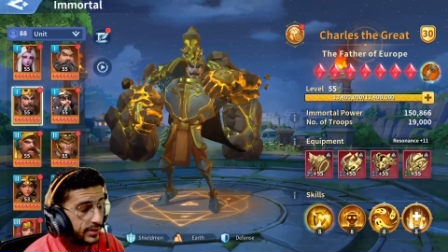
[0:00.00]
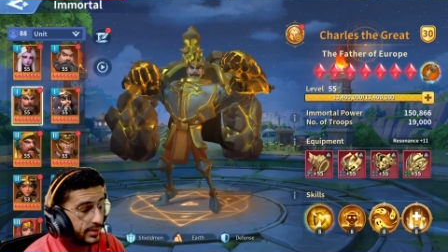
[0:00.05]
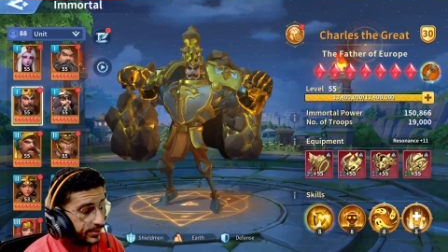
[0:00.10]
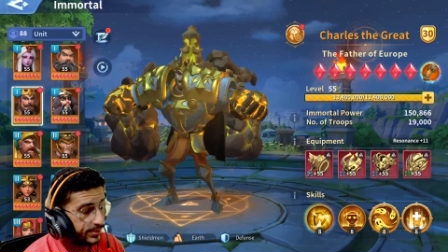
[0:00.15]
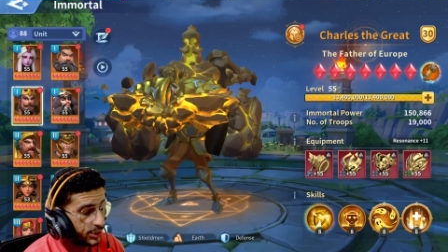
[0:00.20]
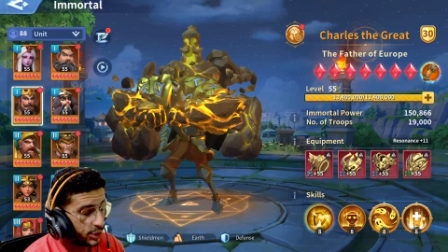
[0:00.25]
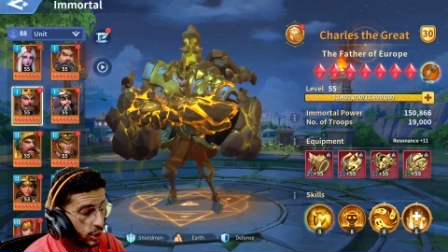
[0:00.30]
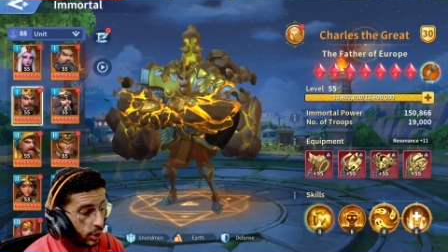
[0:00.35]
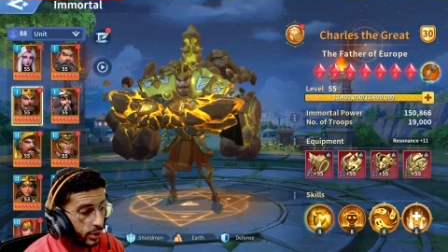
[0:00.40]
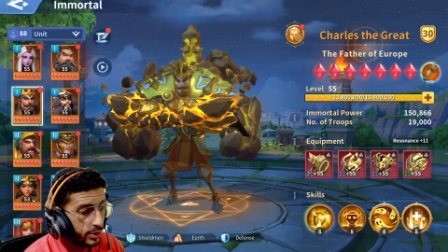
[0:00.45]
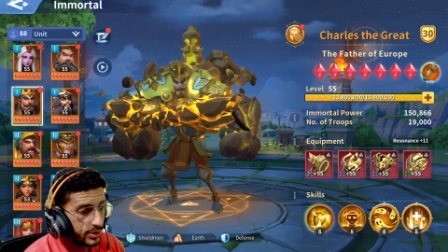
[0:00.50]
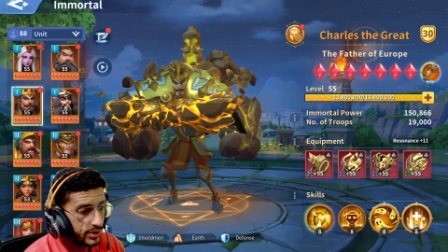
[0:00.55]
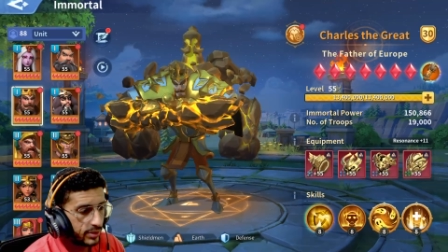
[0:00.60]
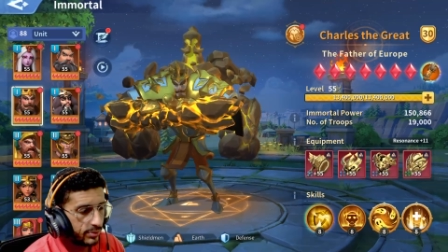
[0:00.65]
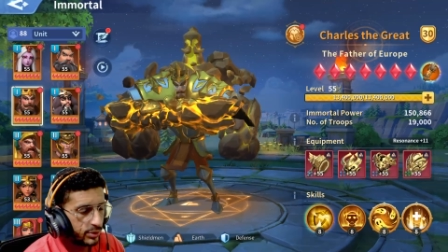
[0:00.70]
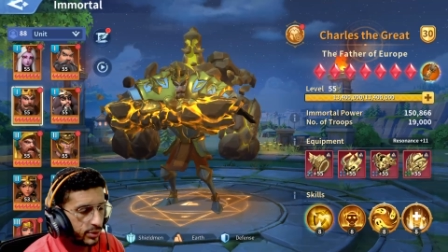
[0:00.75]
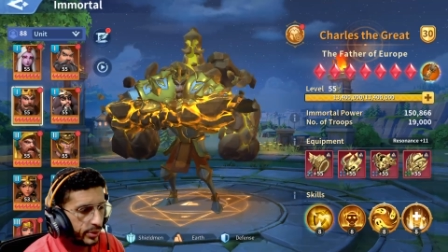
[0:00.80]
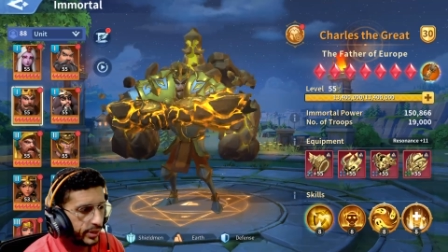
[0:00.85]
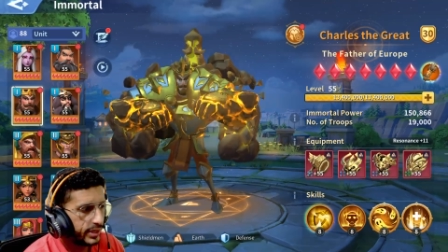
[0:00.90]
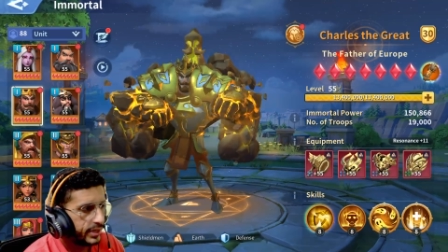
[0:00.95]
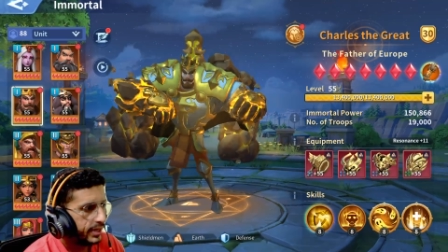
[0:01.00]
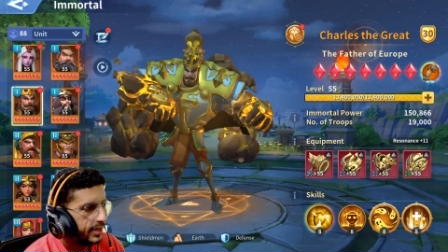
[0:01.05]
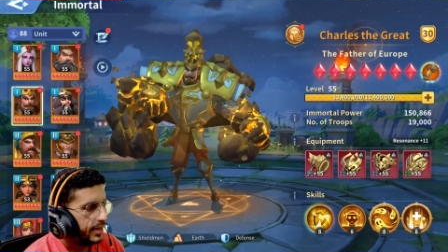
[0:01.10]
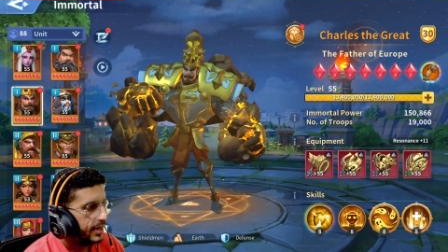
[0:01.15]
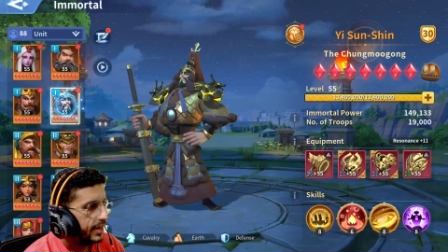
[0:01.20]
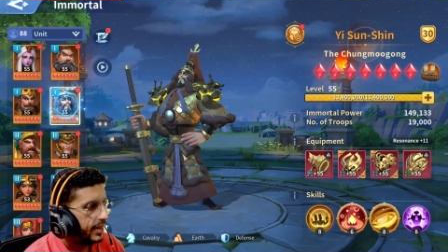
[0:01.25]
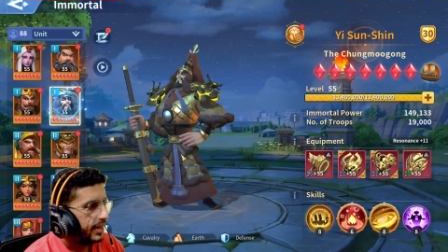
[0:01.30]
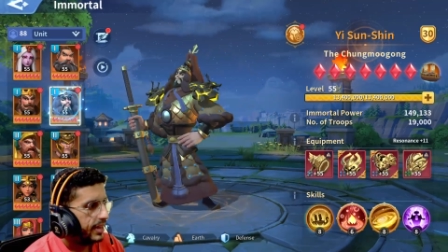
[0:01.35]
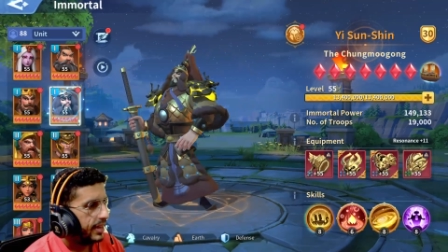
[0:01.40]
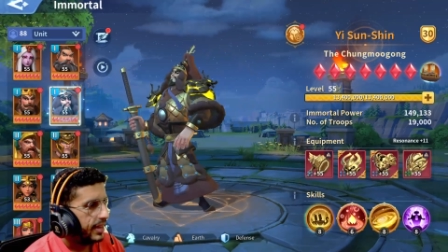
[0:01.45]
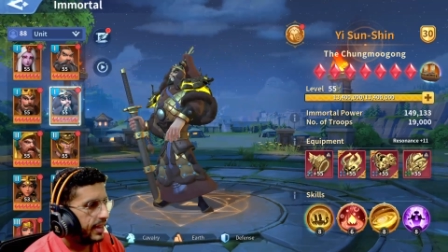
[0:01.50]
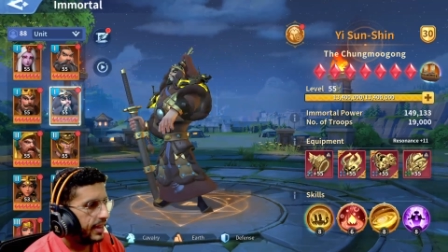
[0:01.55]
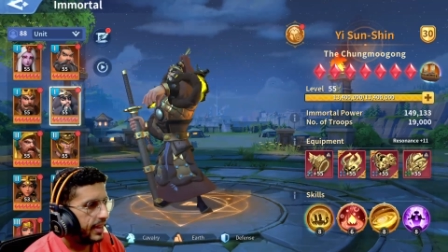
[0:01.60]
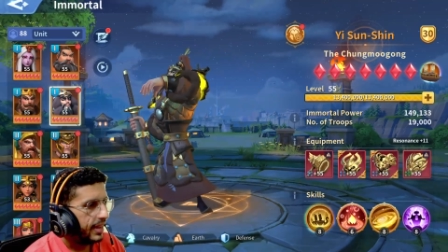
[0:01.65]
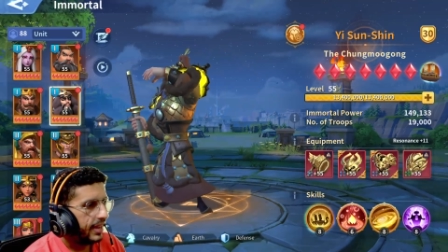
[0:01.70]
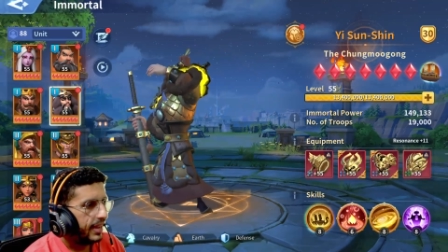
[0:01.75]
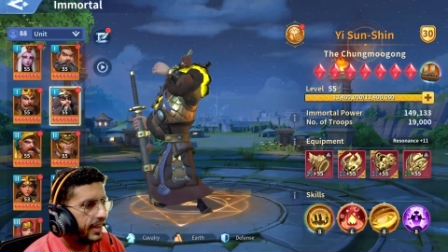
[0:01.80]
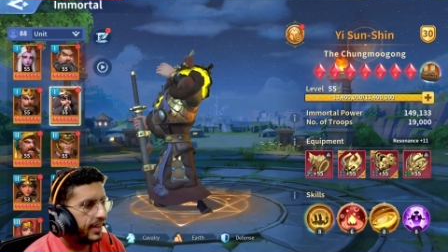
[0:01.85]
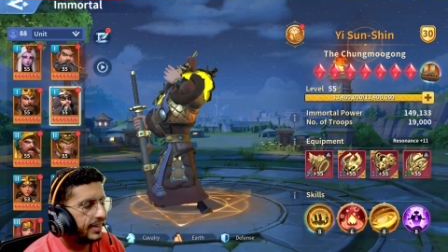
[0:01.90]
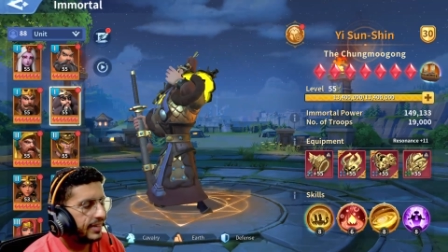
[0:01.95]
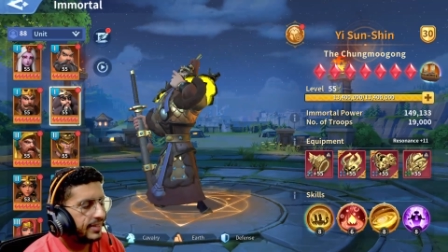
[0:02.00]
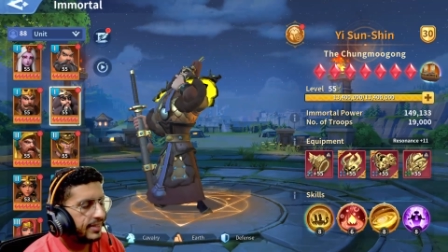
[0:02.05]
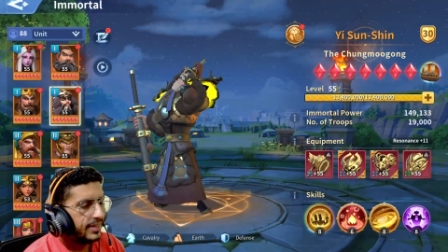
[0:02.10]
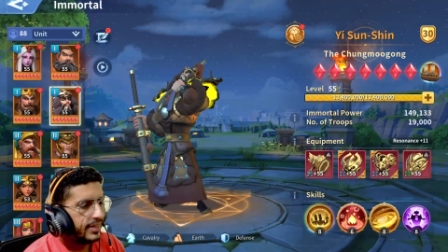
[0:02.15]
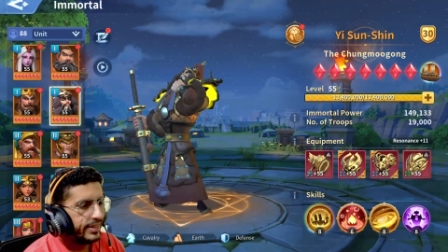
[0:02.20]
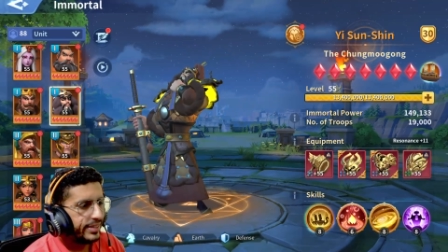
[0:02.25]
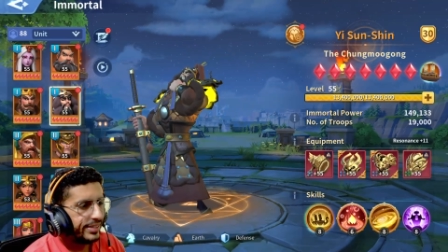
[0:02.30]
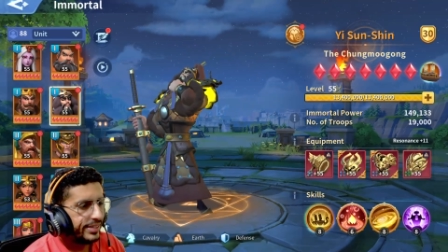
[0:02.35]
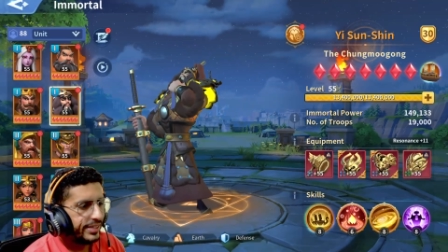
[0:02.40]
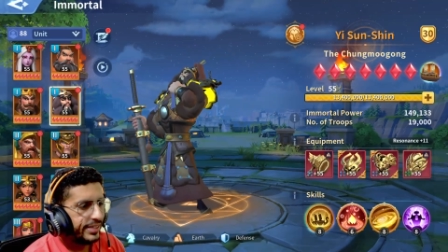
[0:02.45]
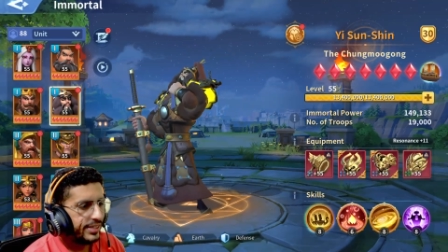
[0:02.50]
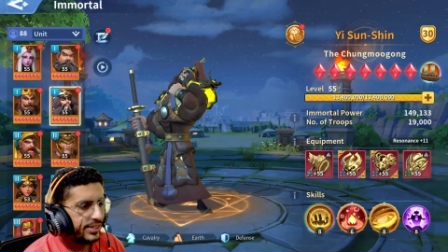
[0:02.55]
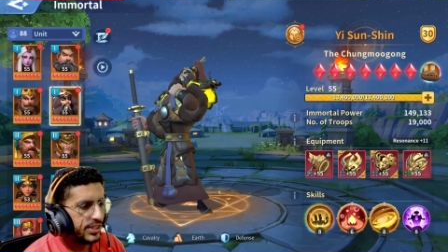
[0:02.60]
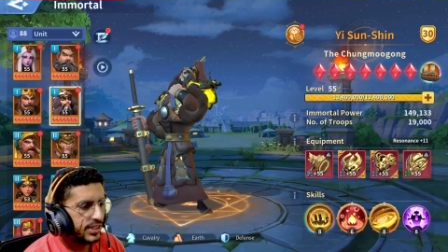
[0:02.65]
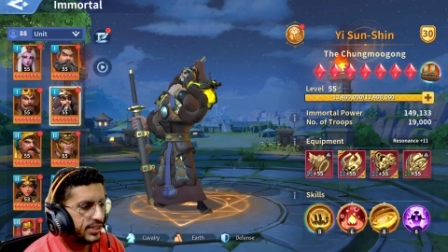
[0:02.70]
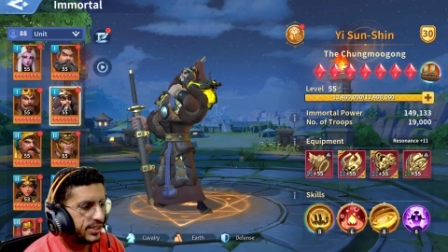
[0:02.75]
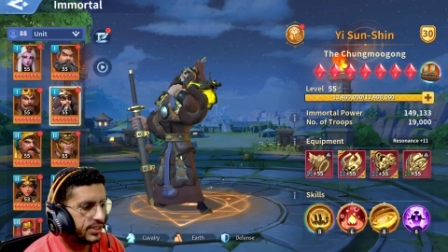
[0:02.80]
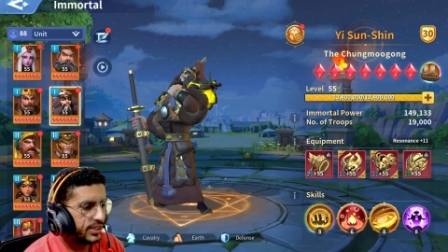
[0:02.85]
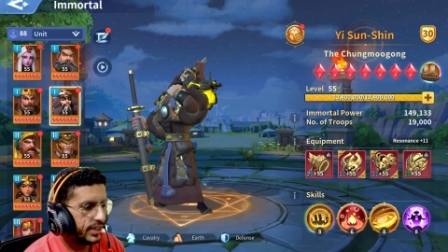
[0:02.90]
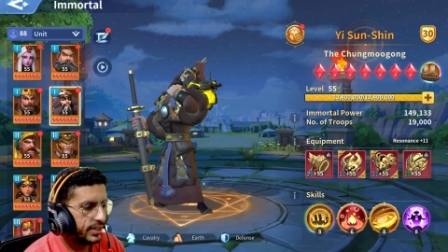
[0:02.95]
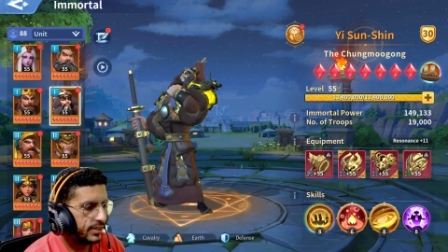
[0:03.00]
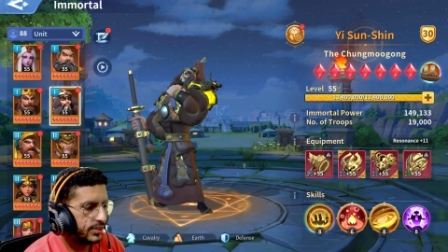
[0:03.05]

Charles, I'm sorry, and Yi Sun Chen.